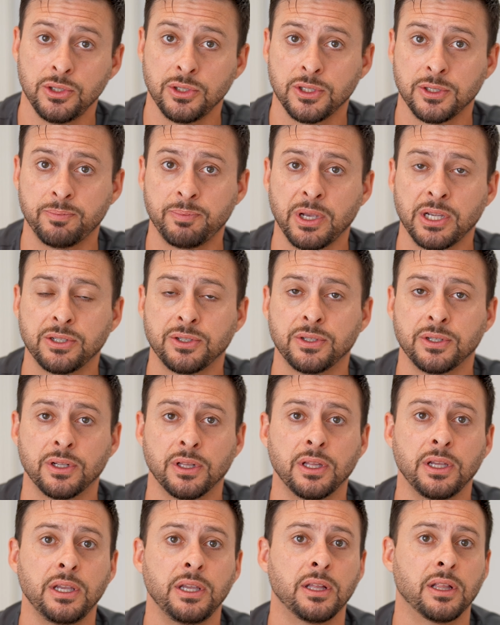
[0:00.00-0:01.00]

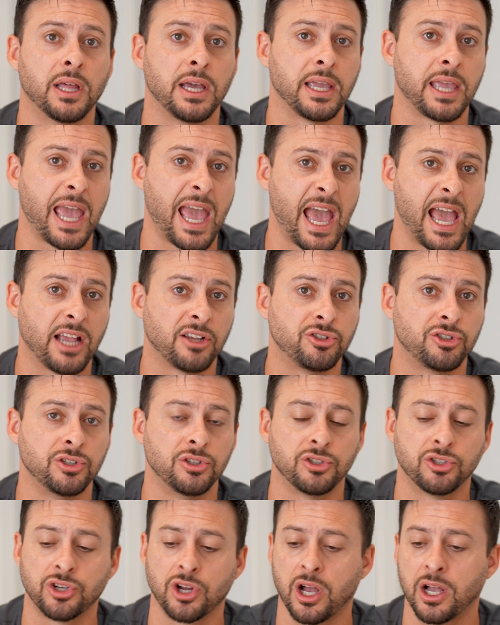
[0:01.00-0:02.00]
especially like
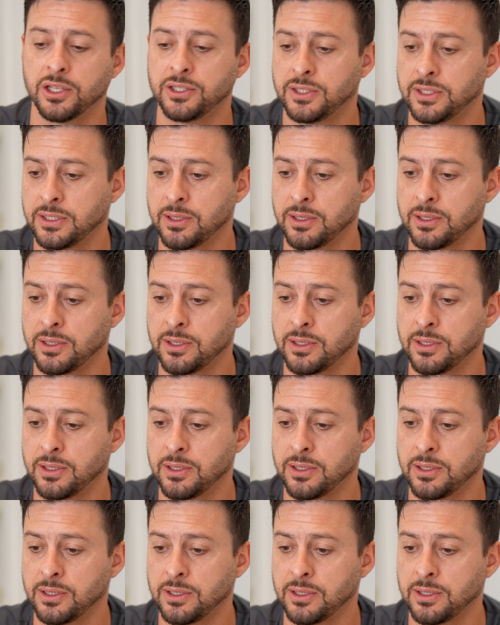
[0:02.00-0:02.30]
action shots,